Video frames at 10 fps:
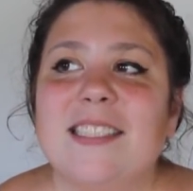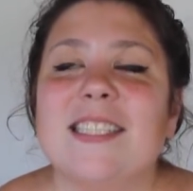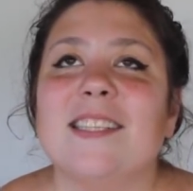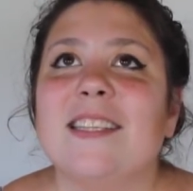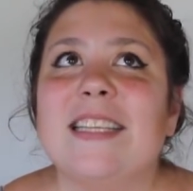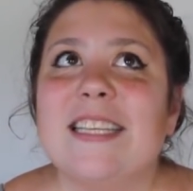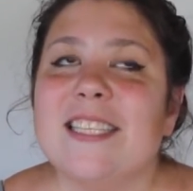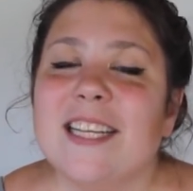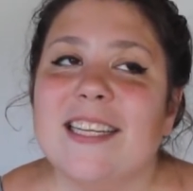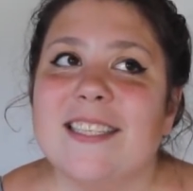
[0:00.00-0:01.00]

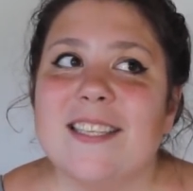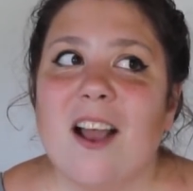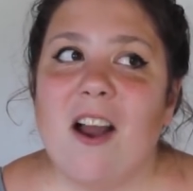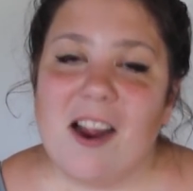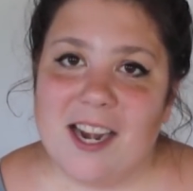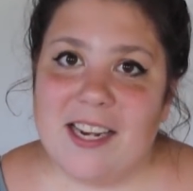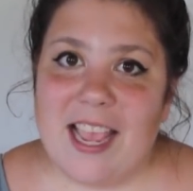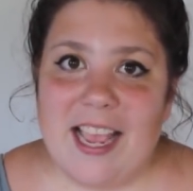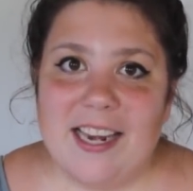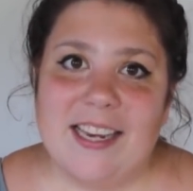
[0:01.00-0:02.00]
delicious hard
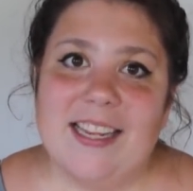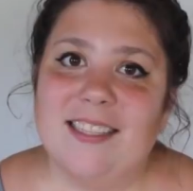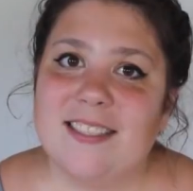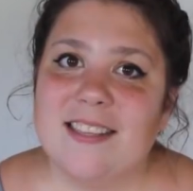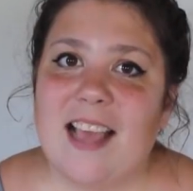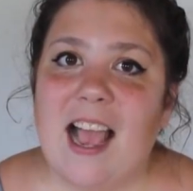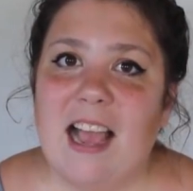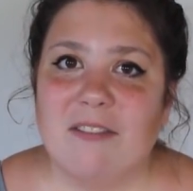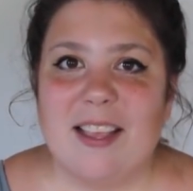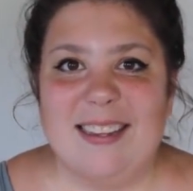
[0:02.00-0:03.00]
candies that
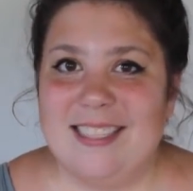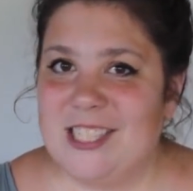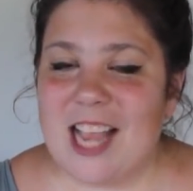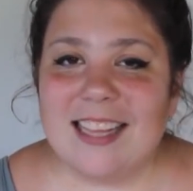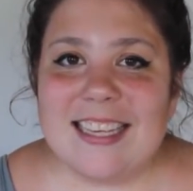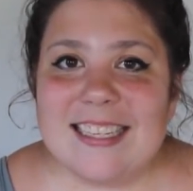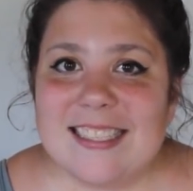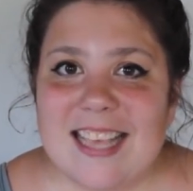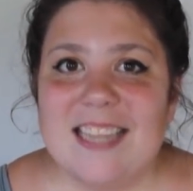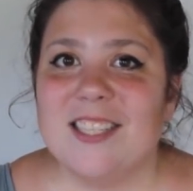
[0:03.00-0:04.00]
have like a jelly
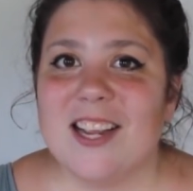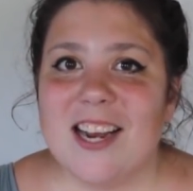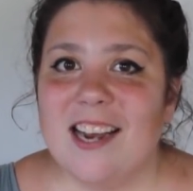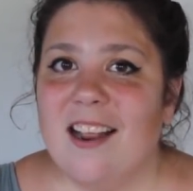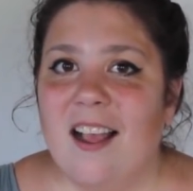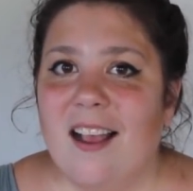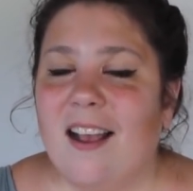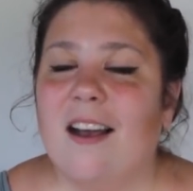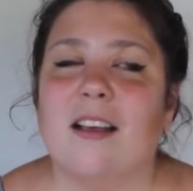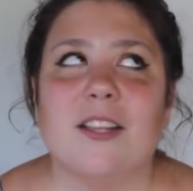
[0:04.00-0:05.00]
center.
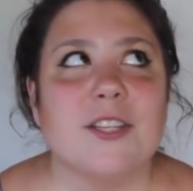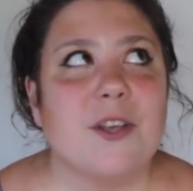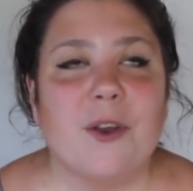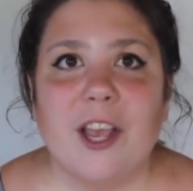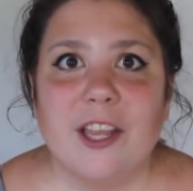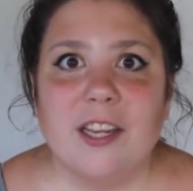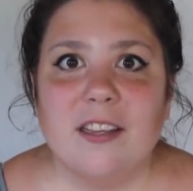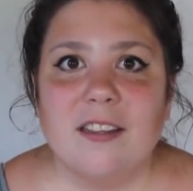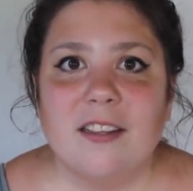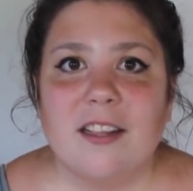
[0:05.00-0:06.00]
Oh, they're so good.
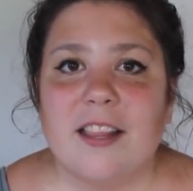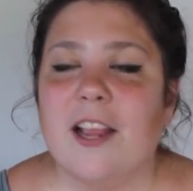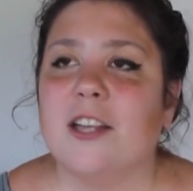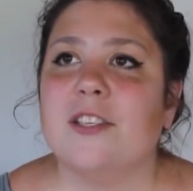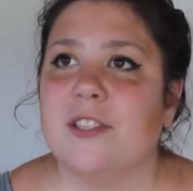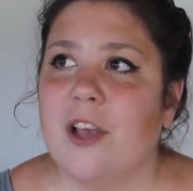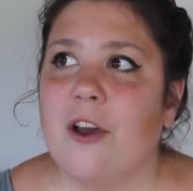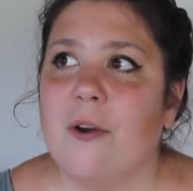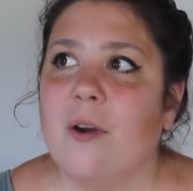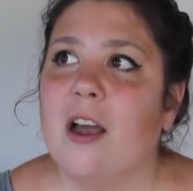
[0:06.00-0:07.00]
They're
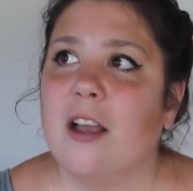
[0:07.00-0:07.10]
so